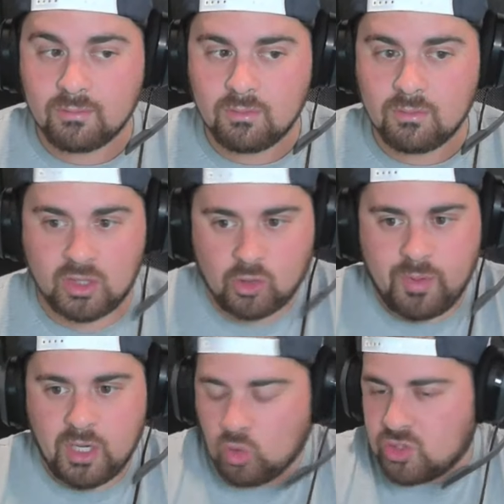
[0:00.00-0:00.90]
Like, there'd
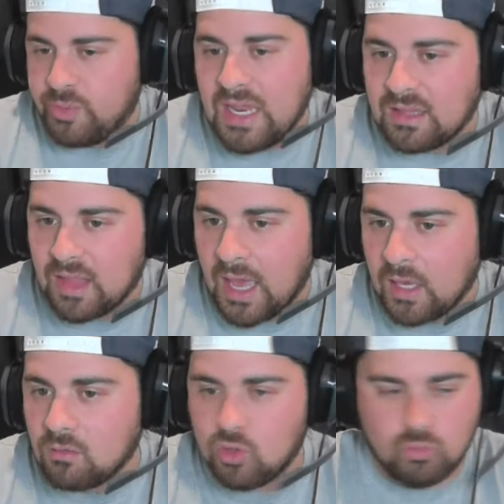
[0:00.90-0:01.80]
be no debating that.
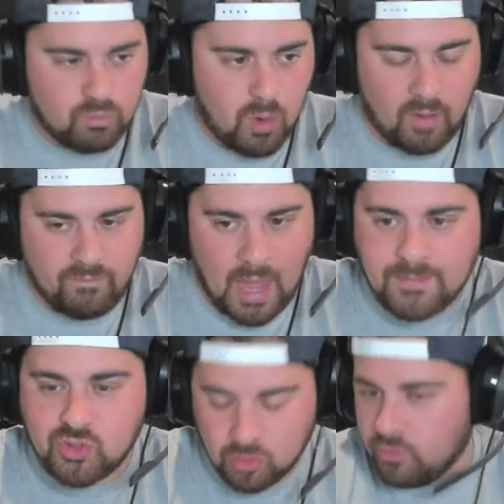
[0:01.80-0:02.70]
You
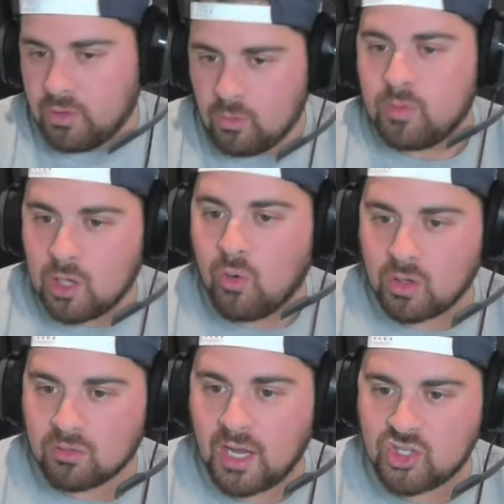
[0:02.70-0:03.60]
absolutely would be going
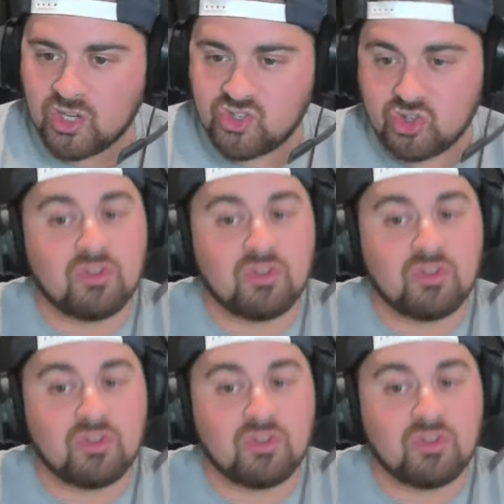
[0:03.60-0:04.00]
to Rochester.